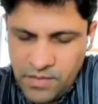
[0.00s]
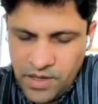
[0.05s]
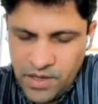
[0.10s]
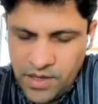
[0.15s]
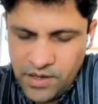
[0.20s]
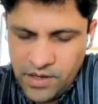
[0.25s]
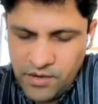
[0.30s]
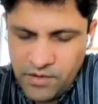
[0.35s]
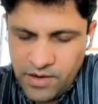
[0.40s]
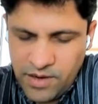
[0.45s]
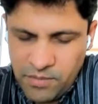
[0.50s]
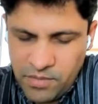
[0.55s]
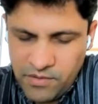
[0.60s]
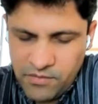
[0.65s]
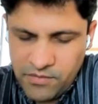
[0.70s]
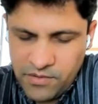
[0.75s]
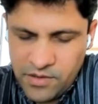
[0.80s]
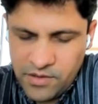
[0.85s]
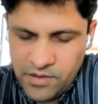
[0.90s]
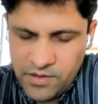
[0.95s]
May I
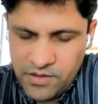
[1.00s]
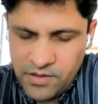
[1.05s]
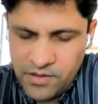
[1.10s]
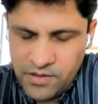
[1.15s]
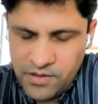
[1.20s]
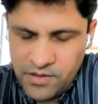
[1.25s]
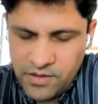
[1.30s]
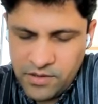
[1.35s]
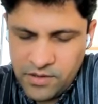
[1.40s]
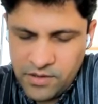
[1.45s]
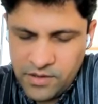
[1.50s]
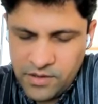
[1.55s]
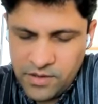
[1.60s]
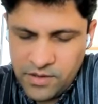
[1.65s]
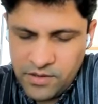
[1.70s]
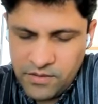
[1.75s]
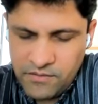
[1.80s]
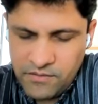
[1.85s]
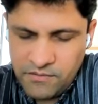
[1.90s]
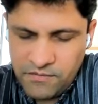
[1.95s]
grapple with it,
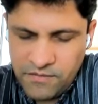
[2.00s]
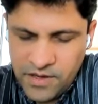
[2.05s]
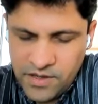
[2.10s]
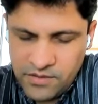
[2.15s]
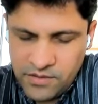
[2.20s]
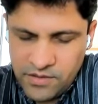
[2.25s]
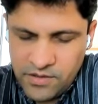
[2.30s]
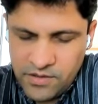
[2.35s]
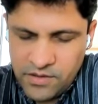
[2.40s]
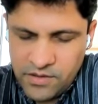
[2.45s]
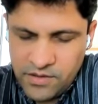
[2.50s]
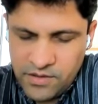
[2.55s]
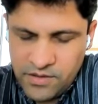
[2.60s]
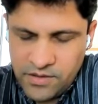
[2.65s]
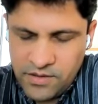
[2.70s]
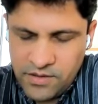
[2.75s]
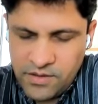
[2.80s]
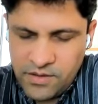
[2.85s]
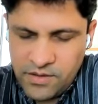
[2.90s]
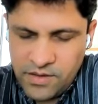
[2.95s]
face it,
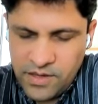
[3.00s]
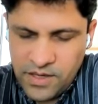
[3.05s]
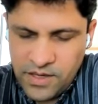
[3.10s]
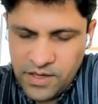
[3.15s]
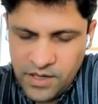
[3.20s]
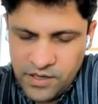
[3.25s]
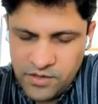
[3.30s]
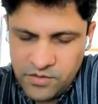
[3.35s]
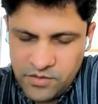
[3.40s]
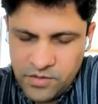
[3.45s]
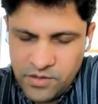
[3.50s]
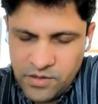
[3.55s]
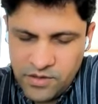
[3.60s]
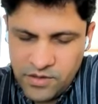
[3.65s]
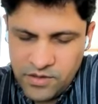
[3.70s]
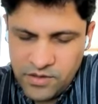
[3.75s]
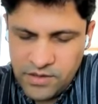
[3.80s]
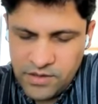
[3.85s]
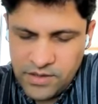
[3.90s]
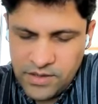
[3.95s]
engage with
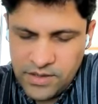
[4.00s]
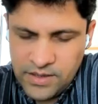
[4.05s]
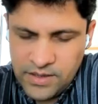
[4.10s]
it.